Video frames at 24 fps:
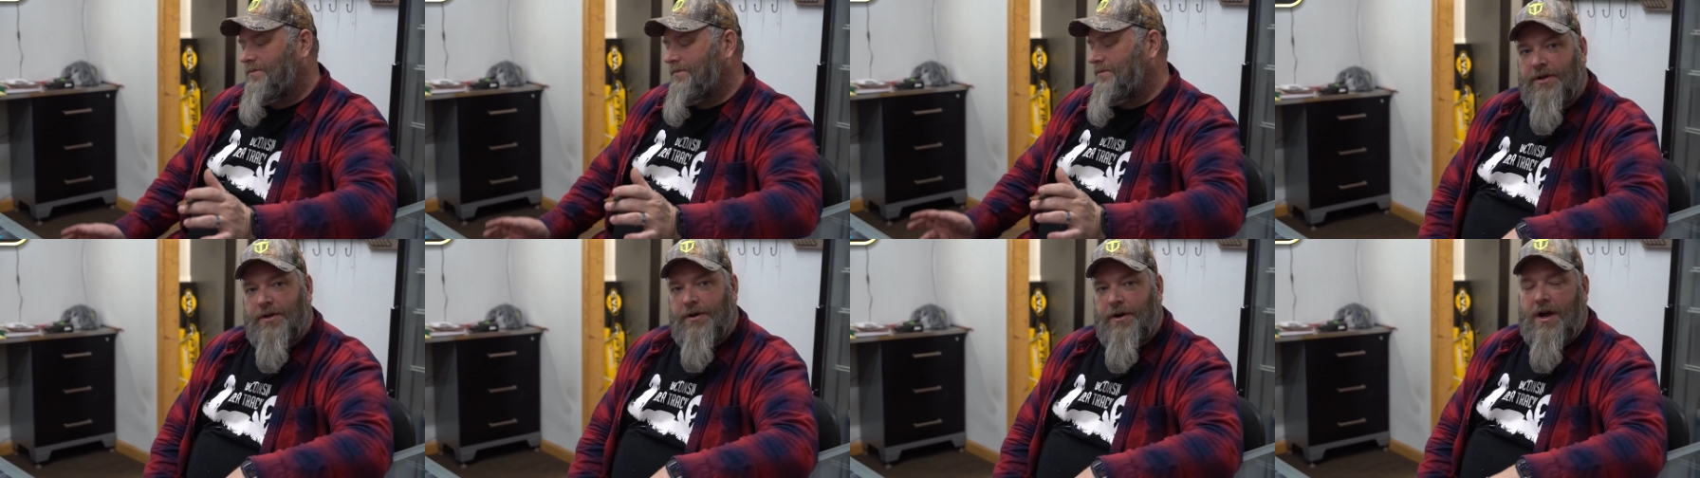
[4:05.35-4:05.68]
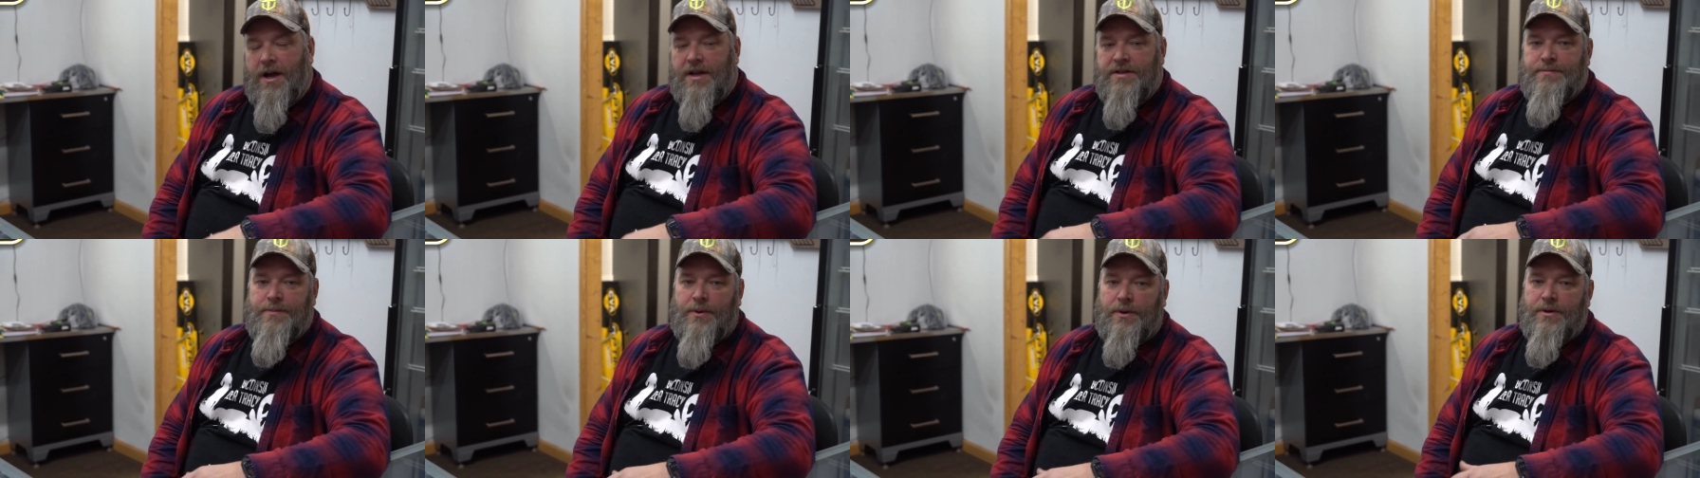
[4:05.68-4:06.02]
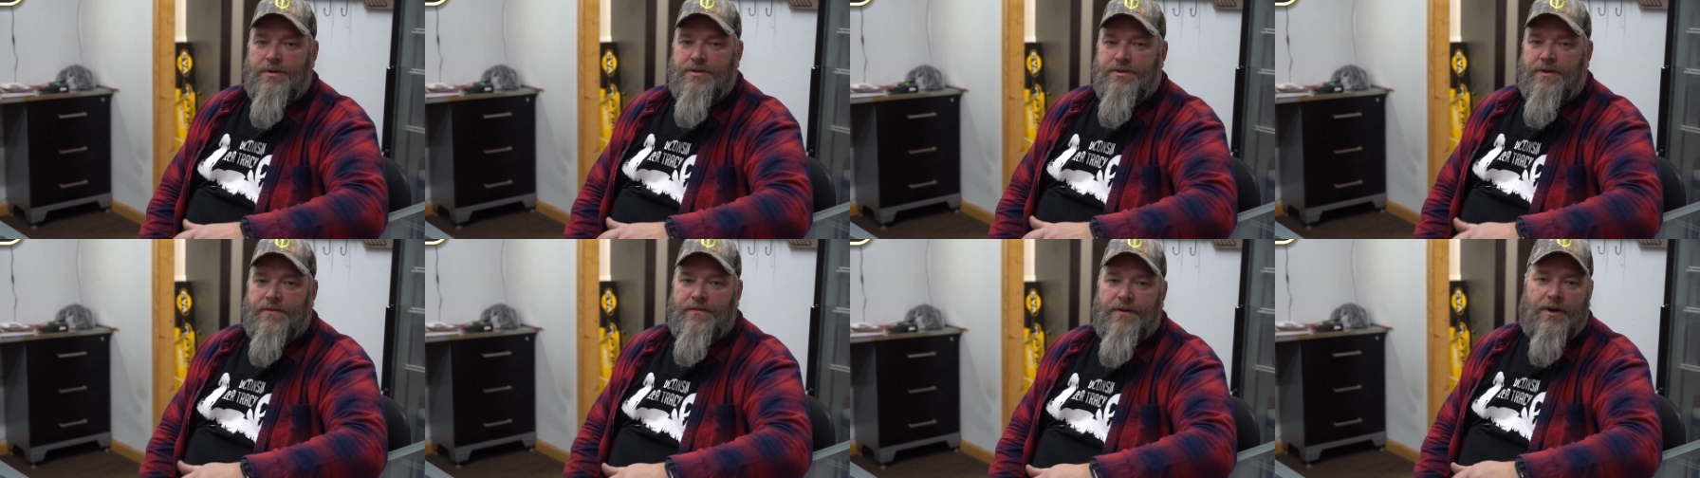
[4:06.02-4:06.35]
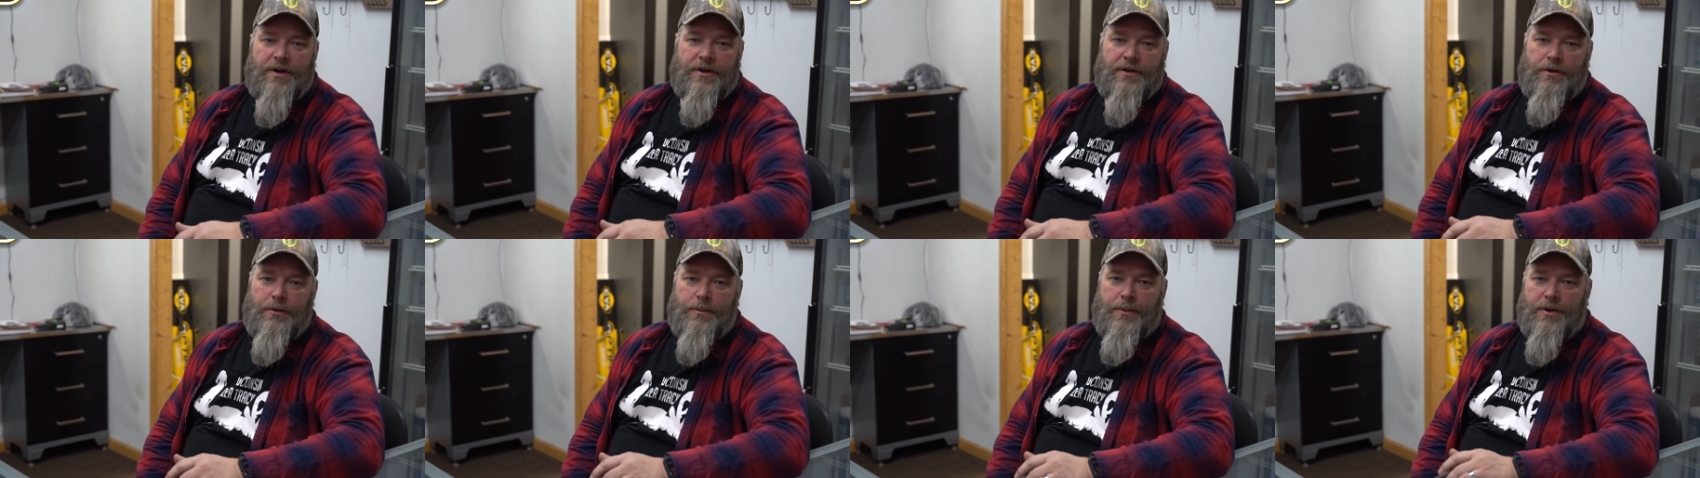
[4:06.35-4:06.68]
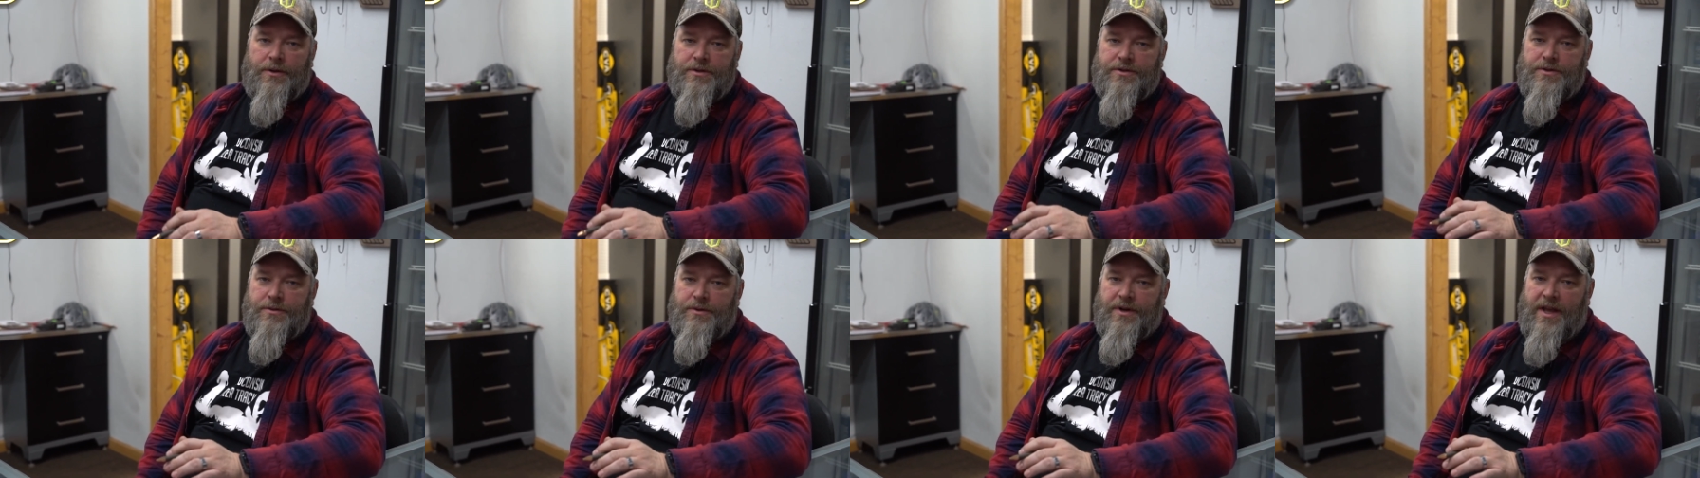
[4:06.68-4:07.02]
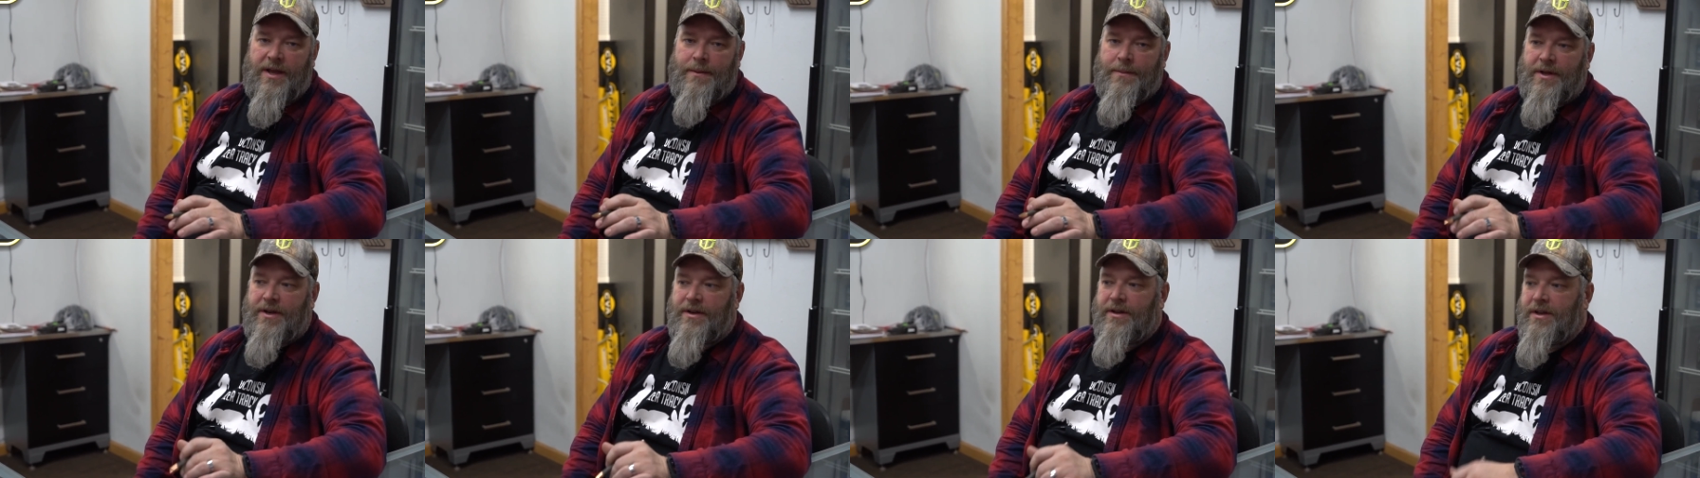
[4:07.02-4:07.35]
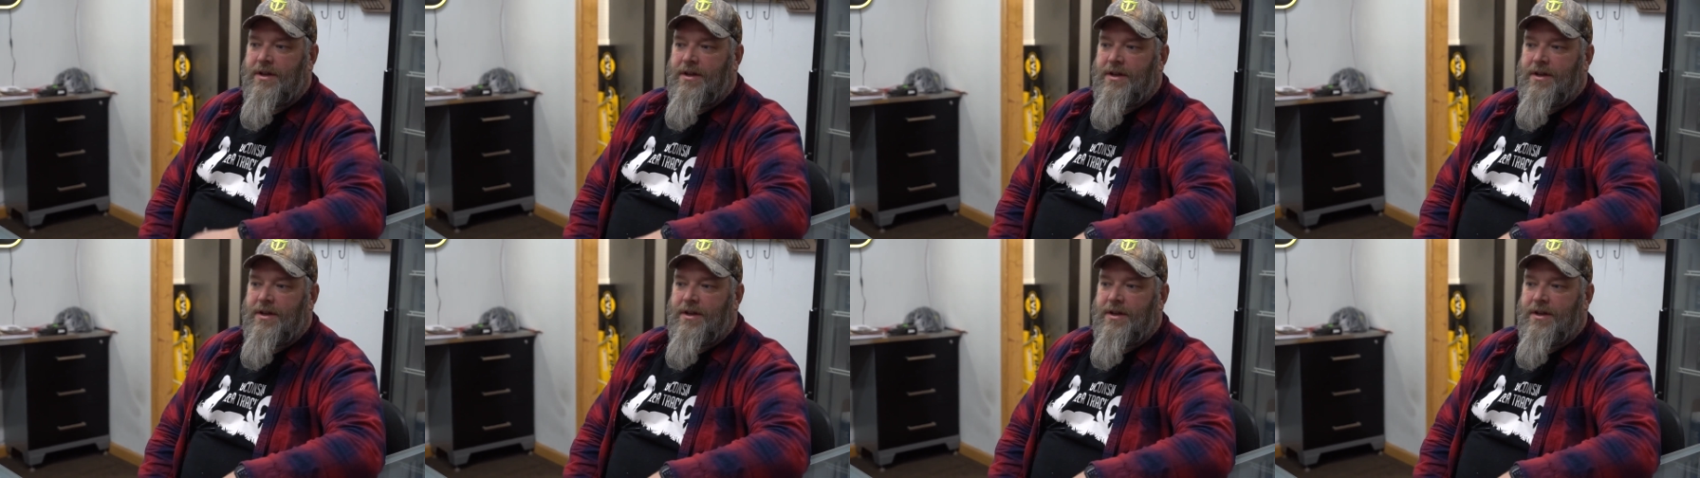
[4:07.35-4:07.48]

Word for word: the crossbows or vertical bows, you name it.